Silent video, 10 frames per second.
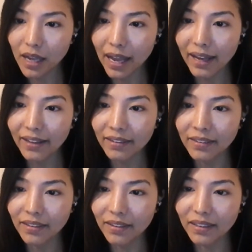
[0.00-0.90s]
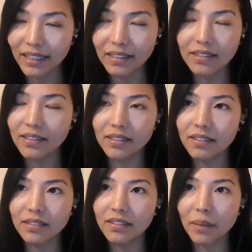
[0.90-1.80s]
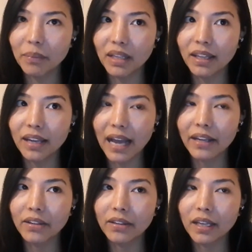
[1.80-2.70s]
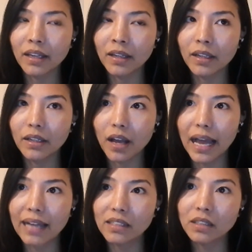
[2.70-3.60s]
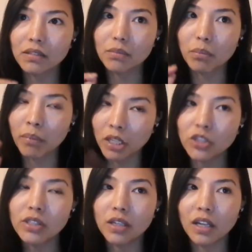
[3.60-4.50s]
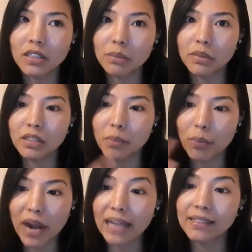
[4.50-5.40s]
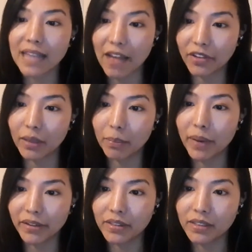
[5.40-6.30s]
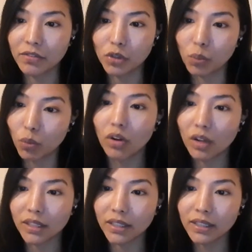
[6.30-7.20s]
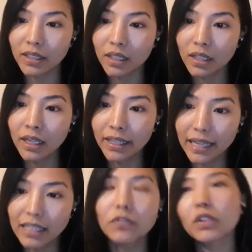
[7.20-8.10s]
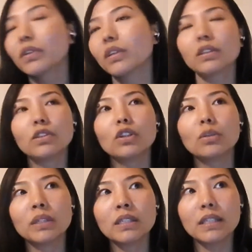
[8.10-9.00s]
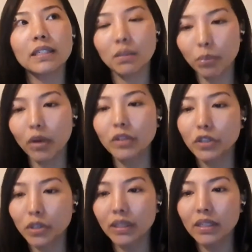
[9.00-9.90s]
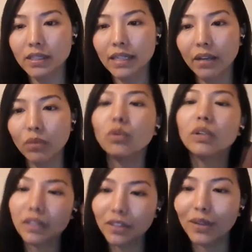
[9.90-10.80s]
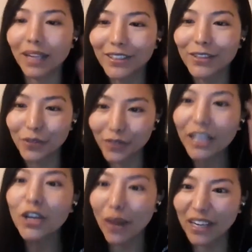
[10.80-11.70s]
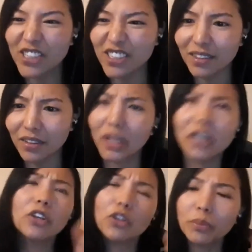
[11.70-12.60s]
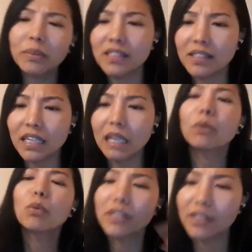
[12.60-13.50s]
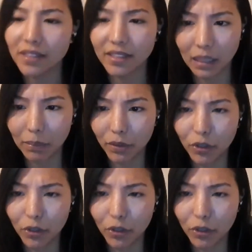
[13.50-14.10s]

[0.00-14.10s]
And it's something that I think, as much as the customers, brands have an imperative to work on it. Yes, for consumers, it's important to understand what, like to really question, okay, you mean sustainable, what is sustainable?